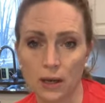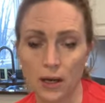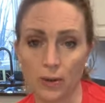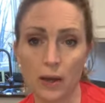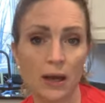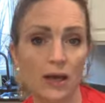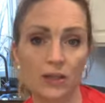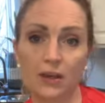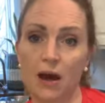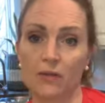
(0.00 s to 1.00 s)
I
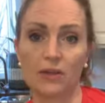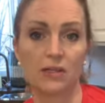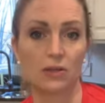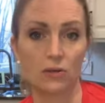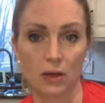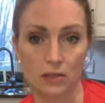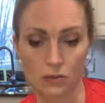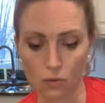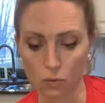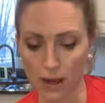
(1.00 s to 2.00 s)
think obviously you
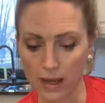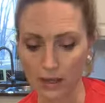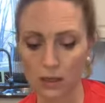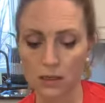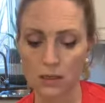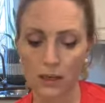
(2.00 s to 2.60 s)
guys know why,